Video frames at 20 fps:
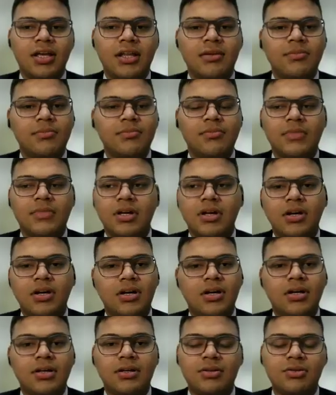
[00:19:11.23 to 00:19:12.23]
And
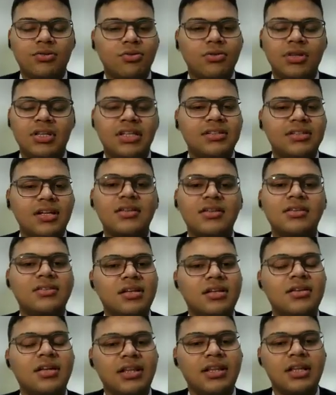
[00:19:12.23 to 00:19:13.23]
so these
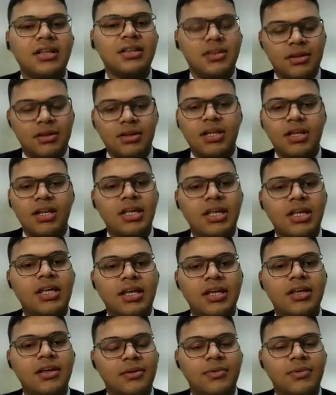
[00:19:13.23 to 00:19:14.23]
are the, I think,
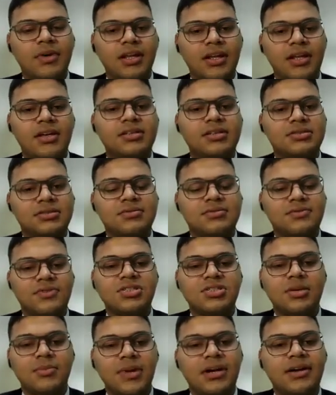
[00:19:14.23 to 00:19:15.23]
three key
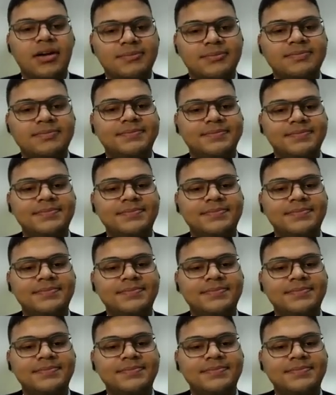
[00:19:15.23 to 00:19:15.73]
areas which are better.